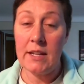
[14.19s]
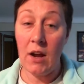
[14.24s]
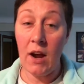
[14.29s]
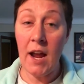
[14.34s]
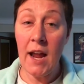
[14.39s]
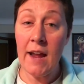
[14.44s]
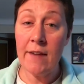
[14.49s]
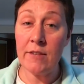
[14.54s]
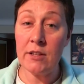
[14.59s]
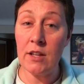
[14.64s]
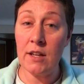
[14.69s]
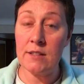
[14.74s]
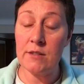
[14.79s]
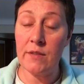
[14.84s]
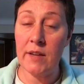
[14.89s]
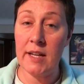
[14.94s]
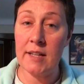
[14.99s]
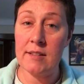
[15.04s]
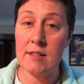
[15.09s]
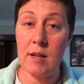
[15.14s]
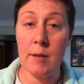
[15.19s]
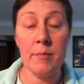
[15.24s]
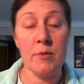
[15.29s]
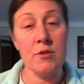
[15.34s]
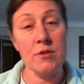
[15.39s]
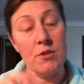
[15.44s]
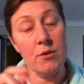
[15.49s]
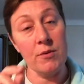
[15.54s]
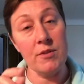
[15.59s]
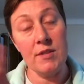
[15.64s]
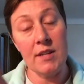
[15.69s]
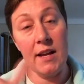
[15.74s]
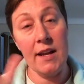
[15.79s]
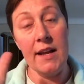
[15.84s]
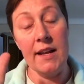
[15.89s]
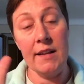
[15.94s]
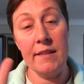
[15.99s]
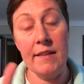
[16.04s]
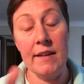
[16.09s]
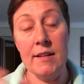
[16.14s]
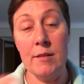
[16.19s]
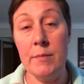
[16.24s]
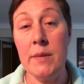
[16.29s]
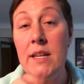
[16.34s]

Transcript: Now, I have a Las Vegas number, so it's not anything